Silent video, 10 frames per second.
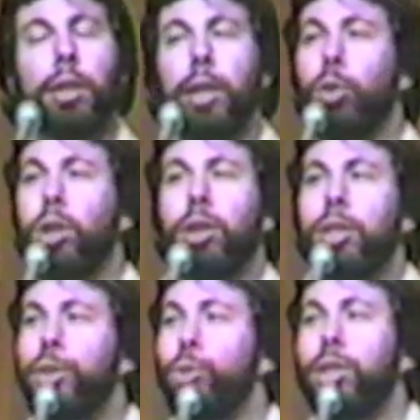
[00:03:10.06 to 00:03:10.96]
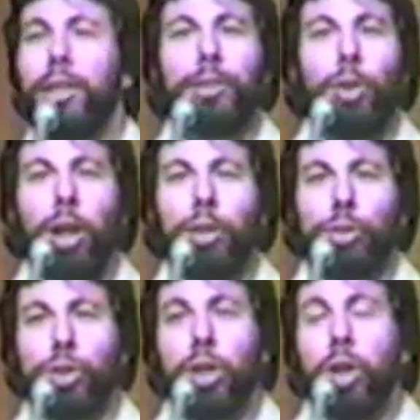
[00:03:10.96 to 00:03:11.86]
It only cost
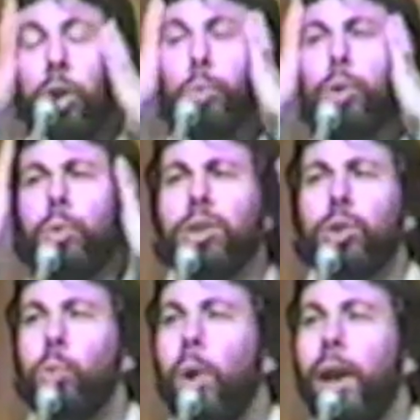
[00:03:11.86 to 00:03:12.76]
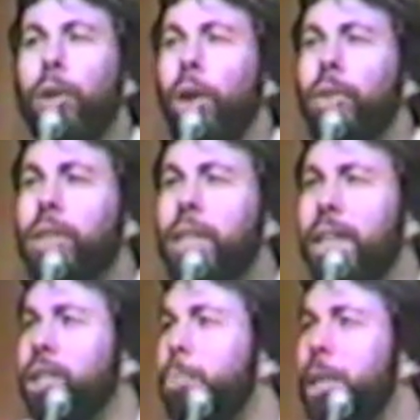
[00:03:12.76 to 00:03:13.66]
$13. We were wondering, why are all these
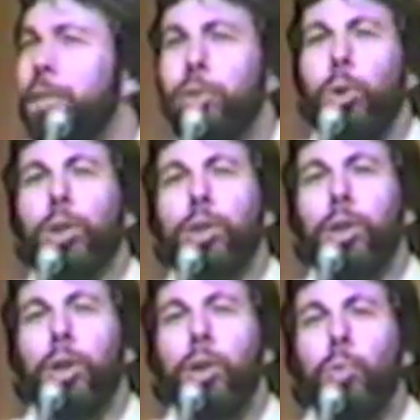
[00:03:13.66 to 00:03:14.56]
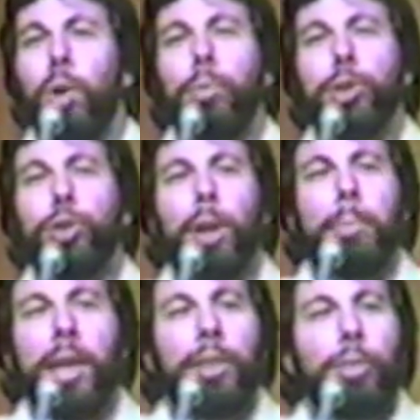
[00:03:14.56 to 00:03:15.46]
kits being sold? Why would you not
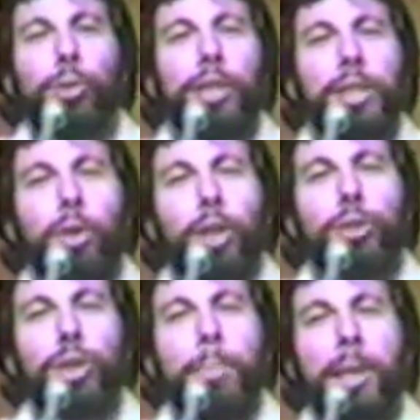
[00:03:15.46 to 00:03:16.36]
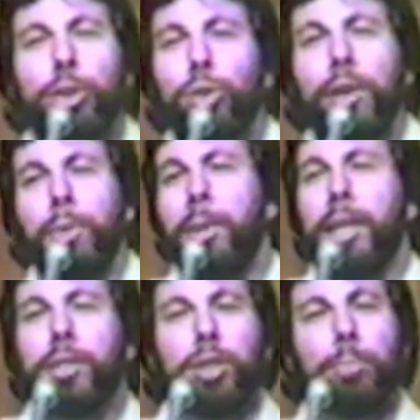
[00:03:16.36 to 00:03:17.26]
pay the $13 and make sure everybody
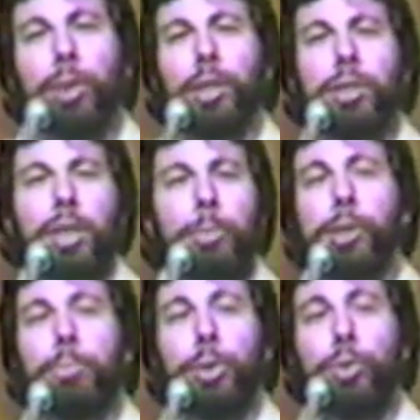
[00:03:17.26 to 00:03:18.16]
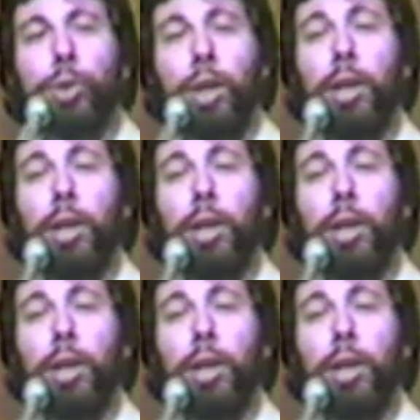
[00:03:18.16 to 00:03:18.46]
gets a completely assembled computer?